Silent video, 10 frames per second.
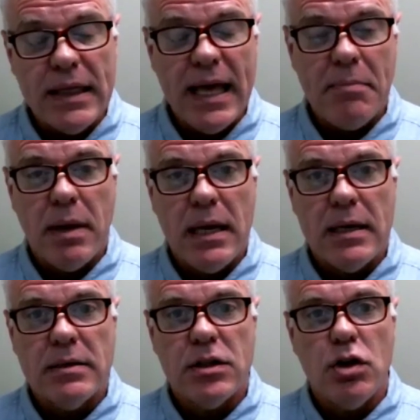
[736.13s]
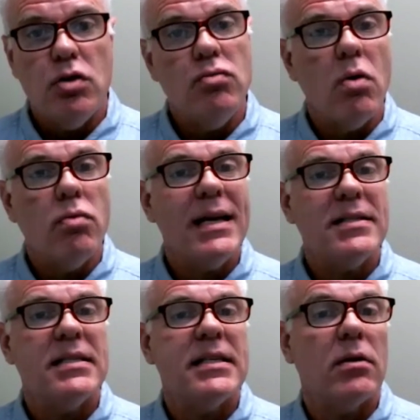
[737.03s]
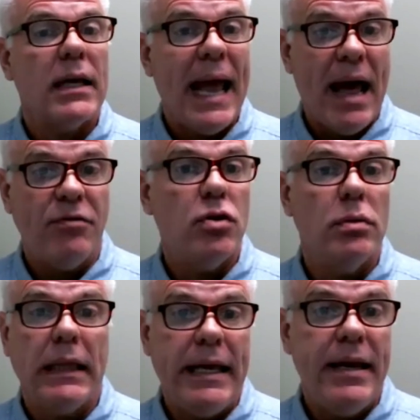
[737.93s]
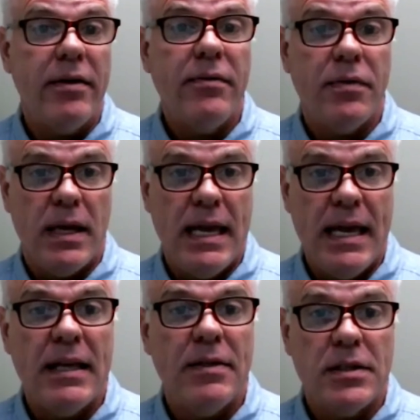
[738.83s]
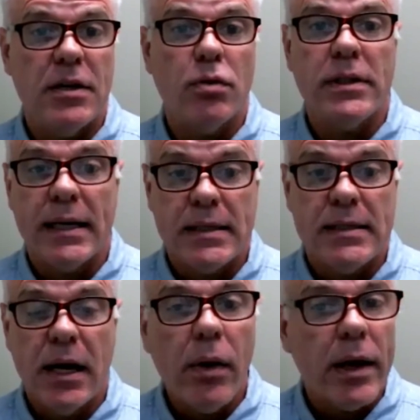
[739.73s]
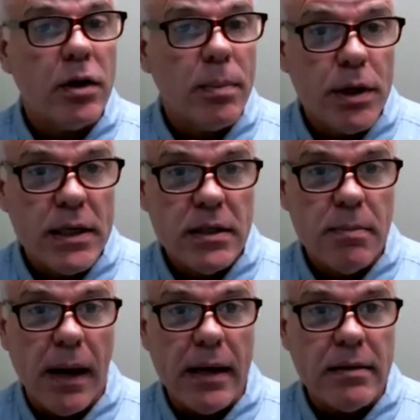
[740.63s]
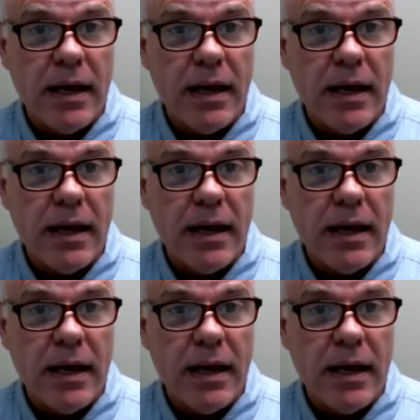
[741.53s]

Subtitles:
that means you don't necessarily have to live in the Central Texas area to participate.